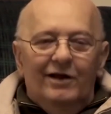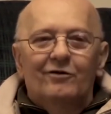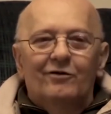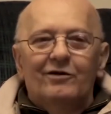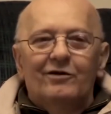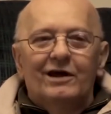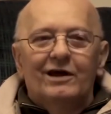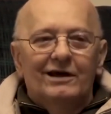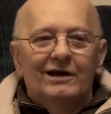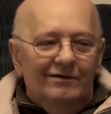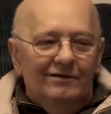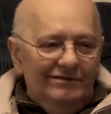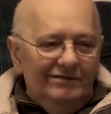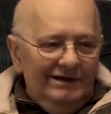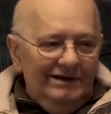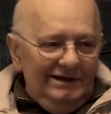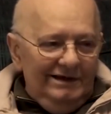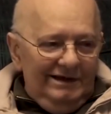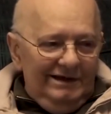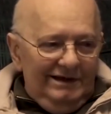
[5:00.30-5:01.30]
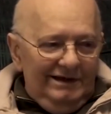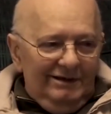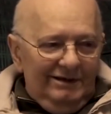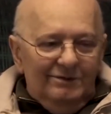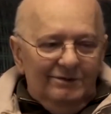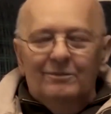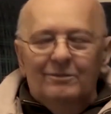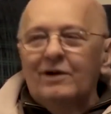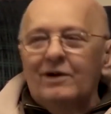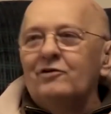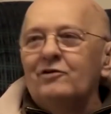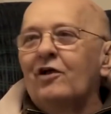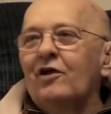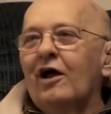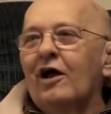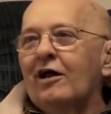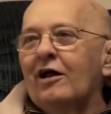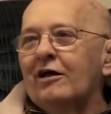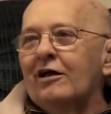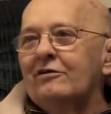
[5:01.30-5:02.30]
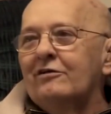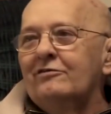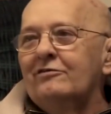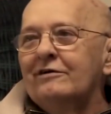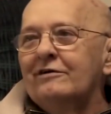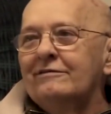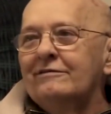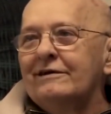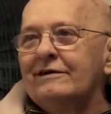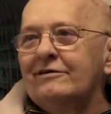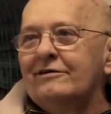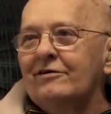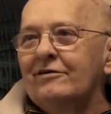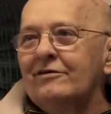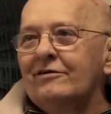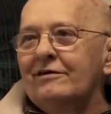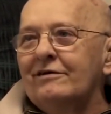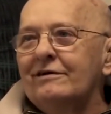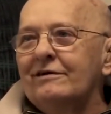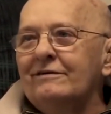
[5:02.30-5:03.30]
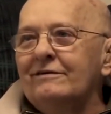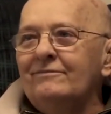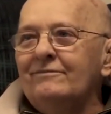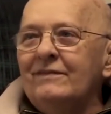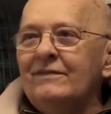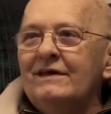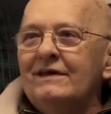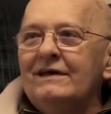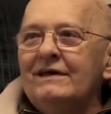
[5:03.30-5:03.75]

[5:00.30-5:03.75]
which was a task from President Eisenhower at the time.